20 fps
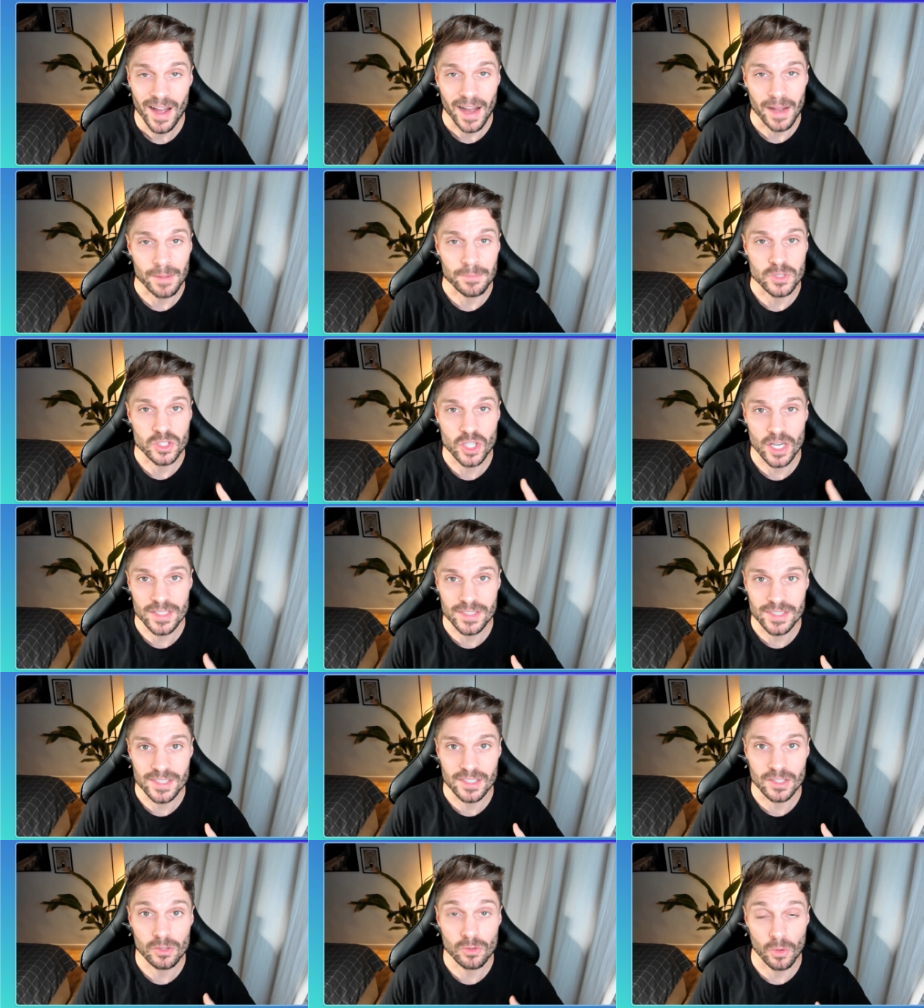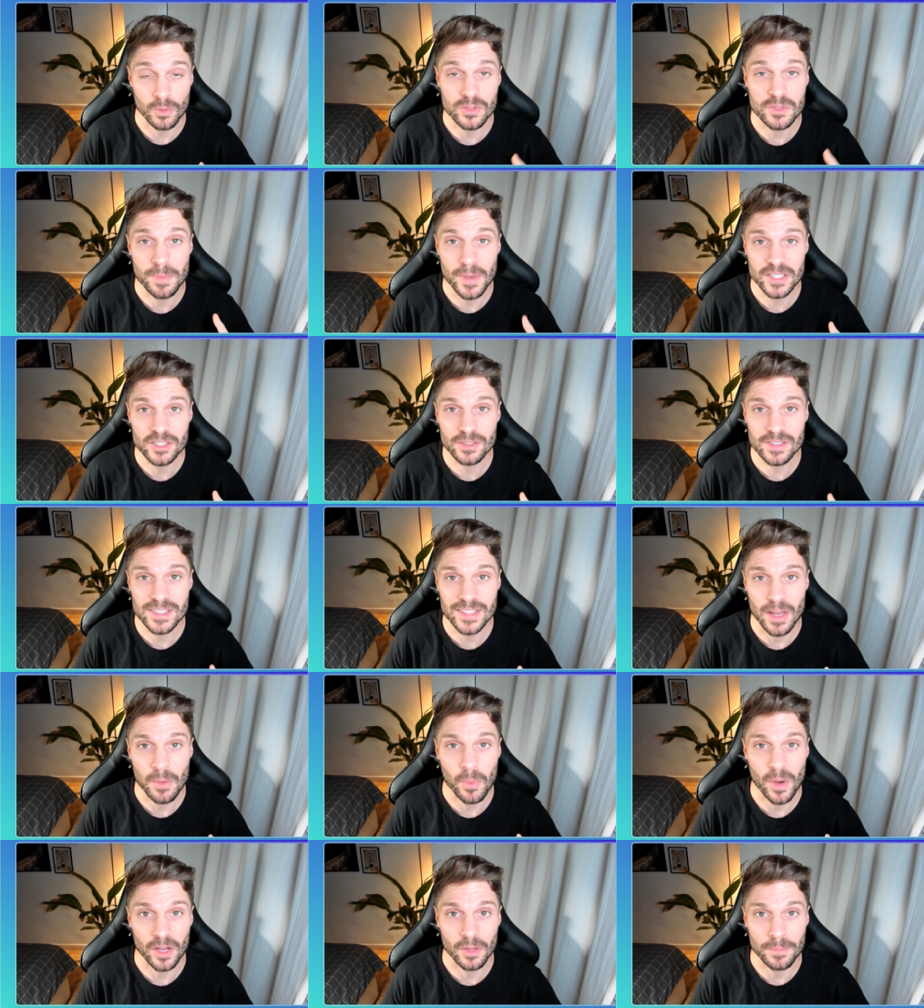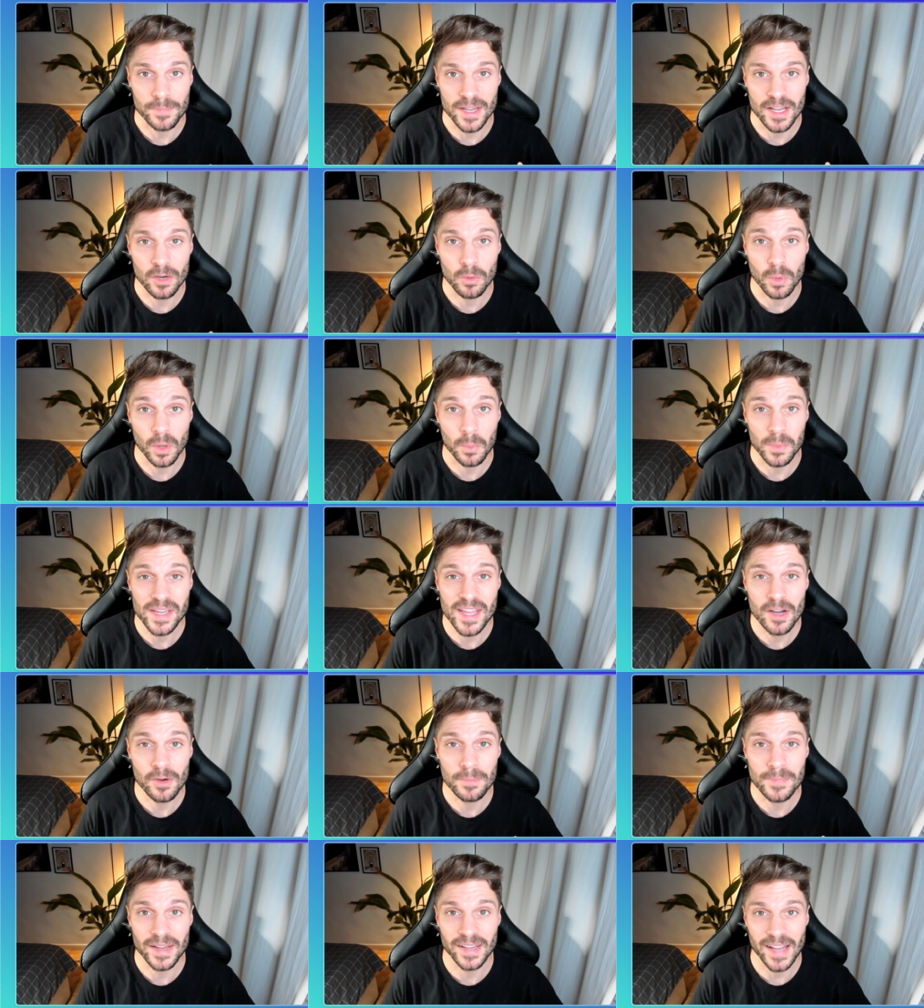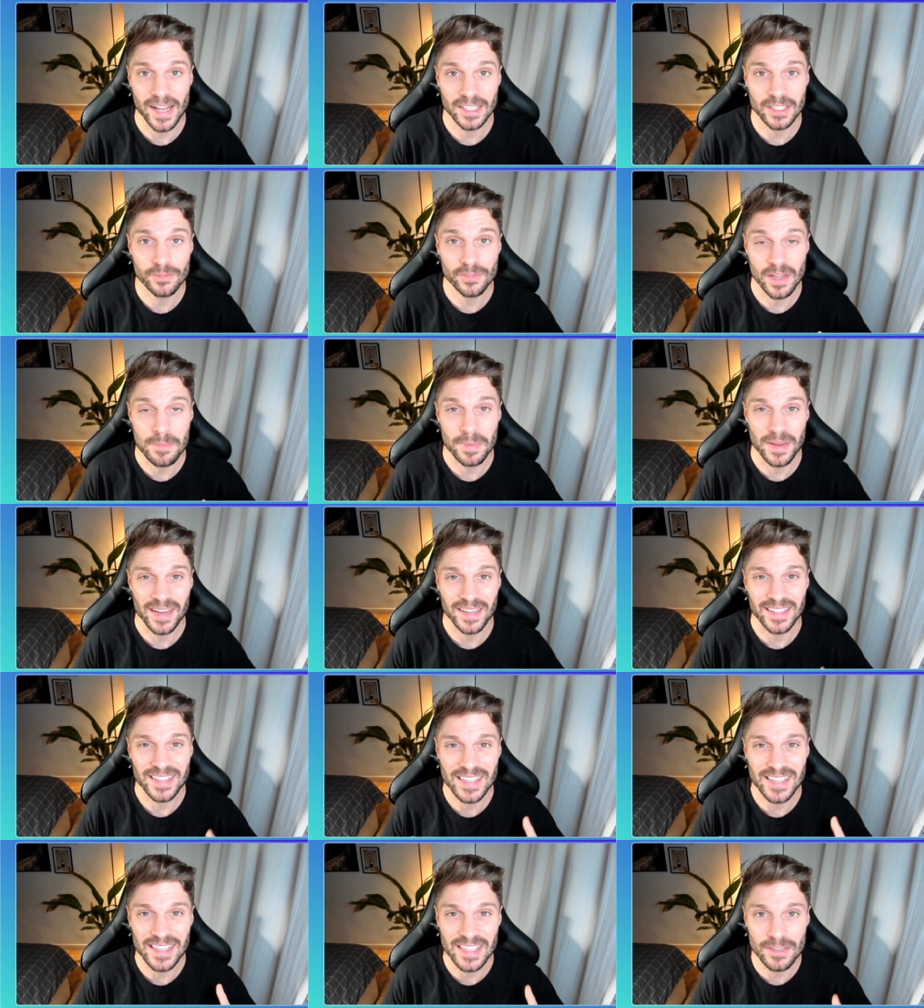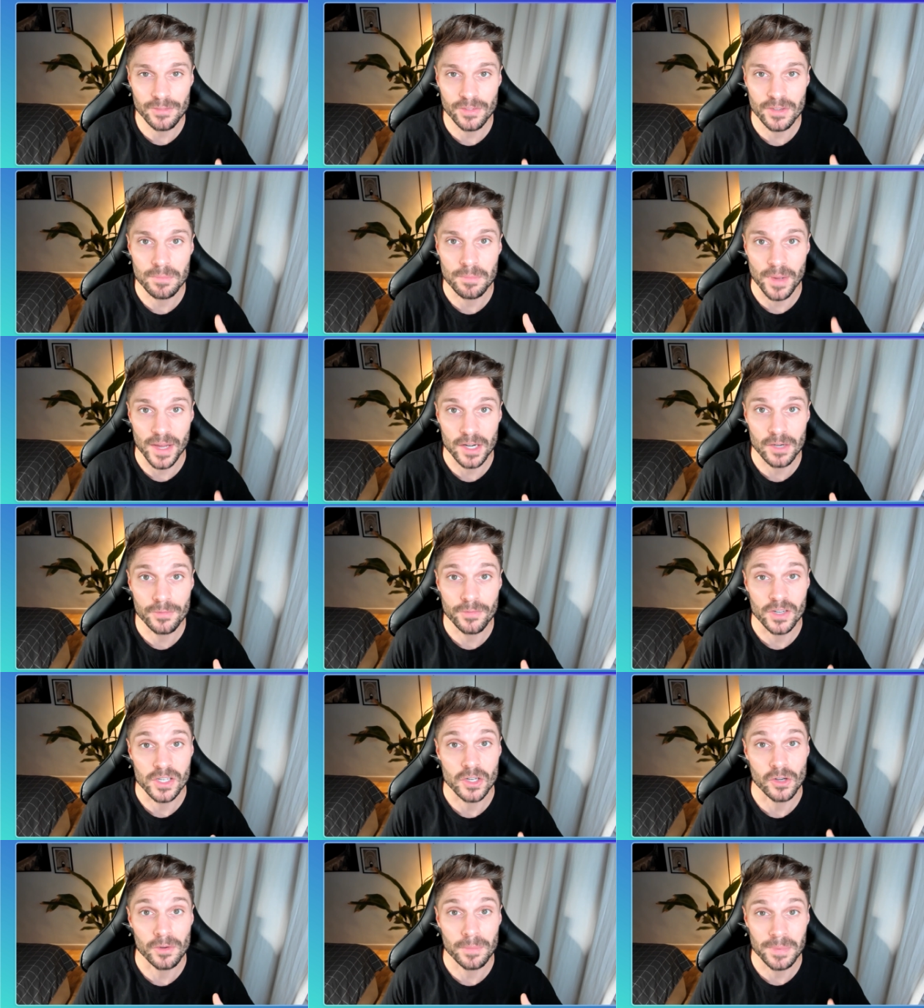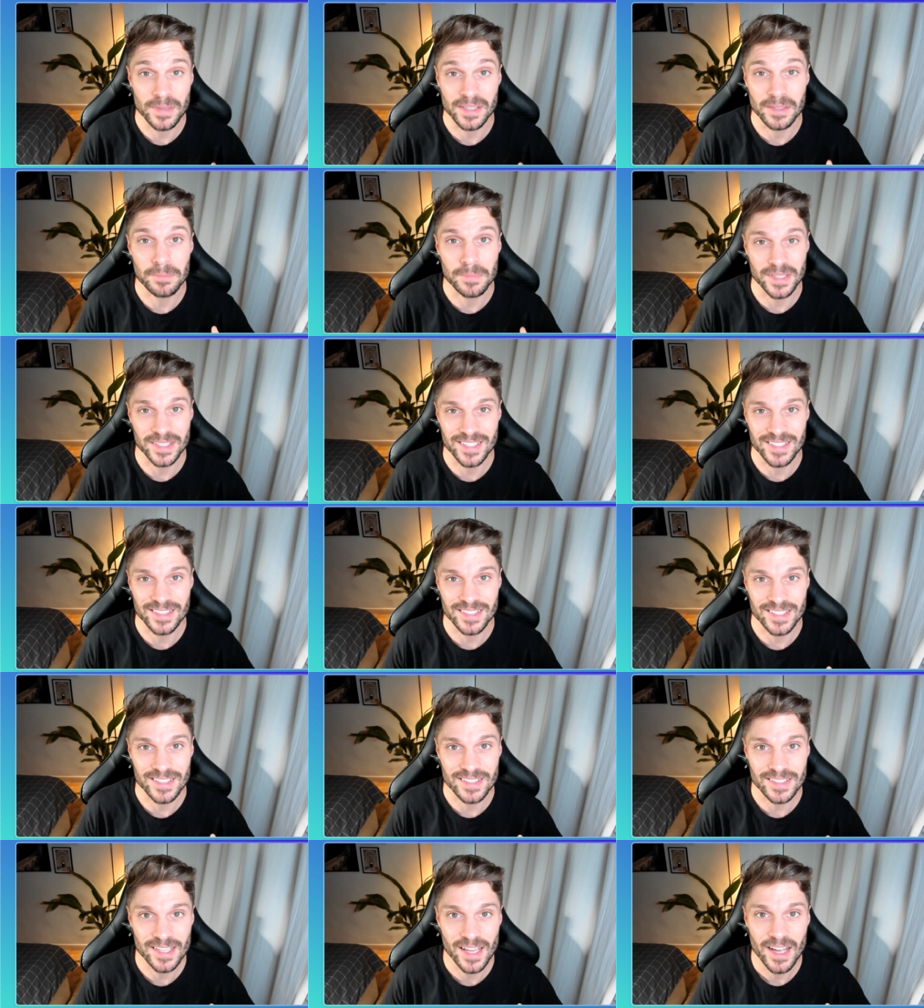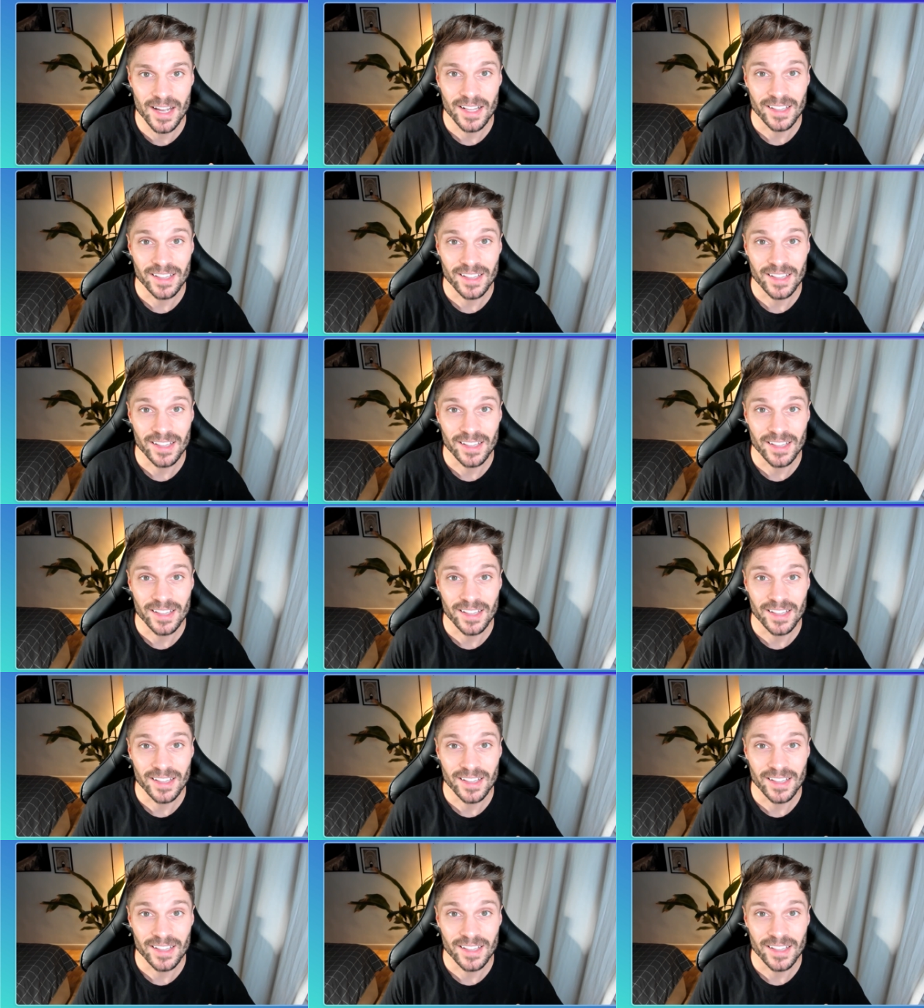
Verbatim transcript: I'm Jason, growth specialist at Wild Mail, where we help make active campaign even better for European businesses.